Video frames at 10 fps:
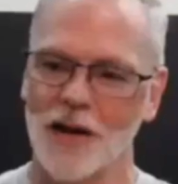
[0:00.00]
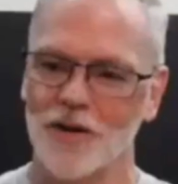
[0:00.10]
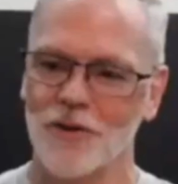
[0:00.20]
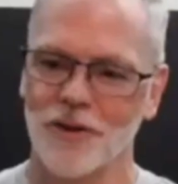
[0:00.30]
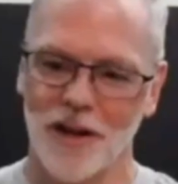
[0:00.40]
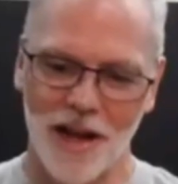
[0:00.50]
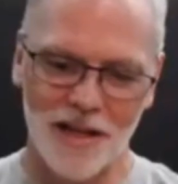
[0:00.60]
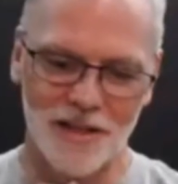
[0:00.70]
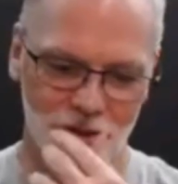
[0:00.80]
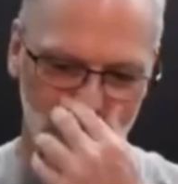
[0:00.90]
I do
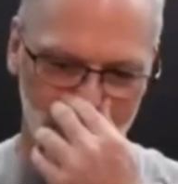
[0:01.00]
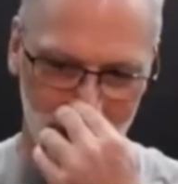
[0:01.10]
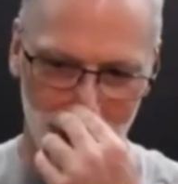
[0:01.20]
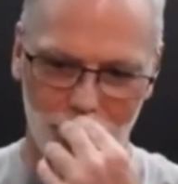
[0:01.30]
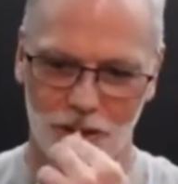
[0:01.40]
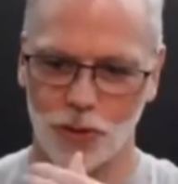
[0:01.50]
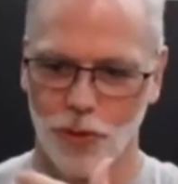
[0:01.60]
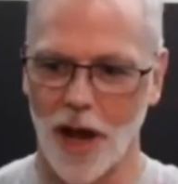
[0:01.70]
answer your question short.